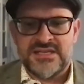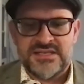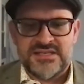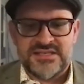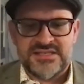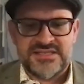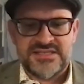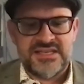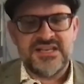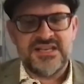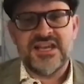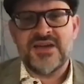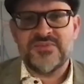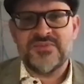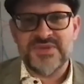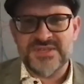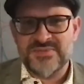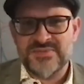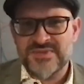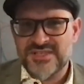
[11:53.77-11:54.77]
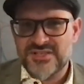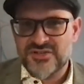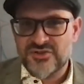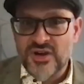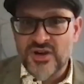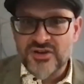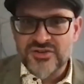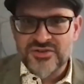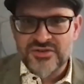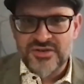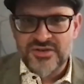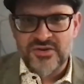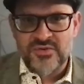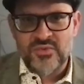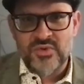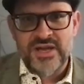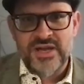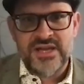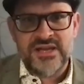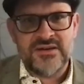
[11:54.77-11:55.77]
The CDAP has been structured in a
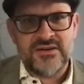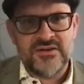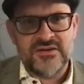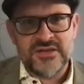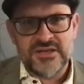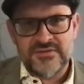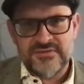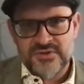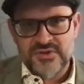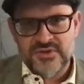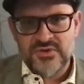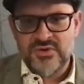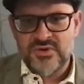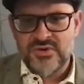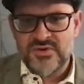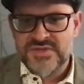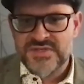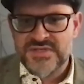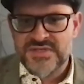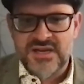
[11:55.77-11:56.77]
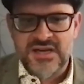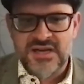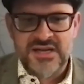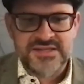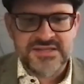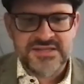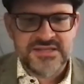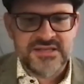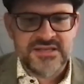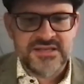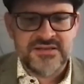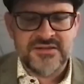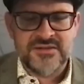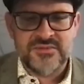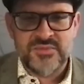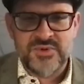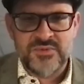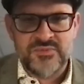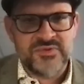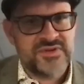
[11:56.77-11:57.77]
way, and I'll give kudos to ISED and the
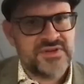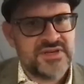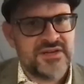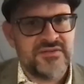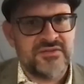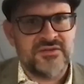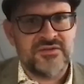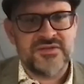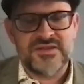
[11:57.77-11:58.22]
people down there.